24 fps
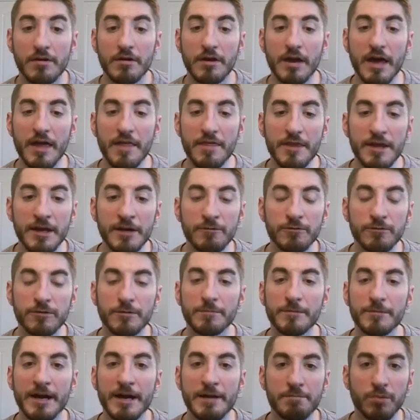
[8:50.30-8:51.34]
And then
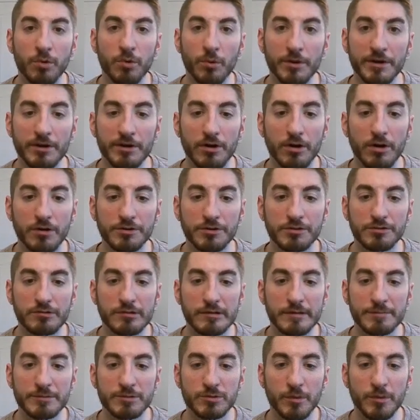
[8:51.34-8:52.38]
from that point, all
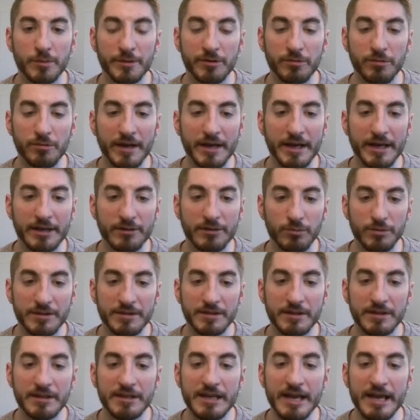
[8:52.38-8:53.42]
scripts will be ran
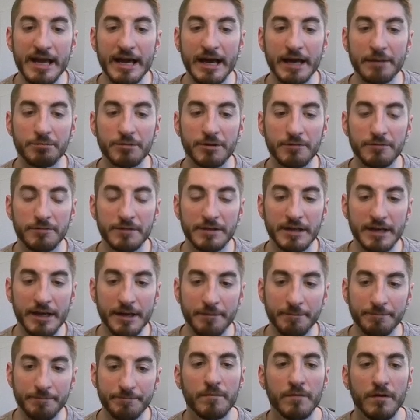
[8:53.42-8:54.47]
within the admin
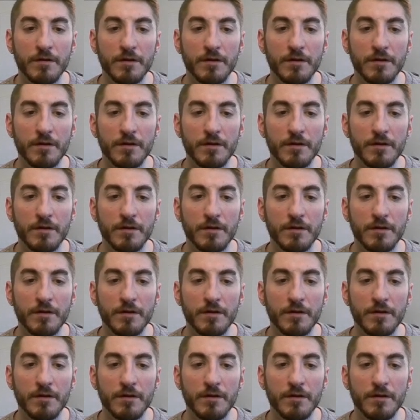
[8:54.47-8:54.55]
VM.